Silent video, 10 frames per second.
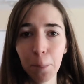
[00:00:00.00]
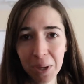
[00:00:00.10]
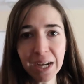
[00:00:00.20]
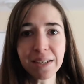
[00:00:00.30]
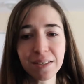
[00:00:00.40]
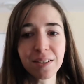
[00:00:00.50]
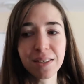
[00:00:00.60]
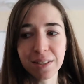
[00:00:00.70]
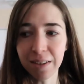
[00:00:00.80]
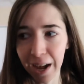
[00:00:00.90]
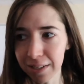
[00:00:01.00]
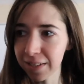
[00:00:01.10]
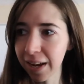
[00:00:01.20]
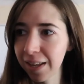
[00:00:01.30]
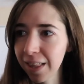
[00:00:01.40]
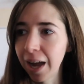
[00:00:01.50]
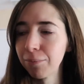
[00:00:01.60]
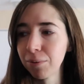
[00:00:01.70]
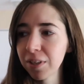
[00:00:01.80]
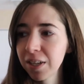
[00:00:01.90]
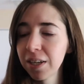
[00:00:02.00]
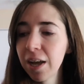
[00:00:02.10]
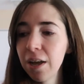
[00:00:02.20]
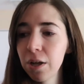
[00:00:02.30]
because this is the last day that I really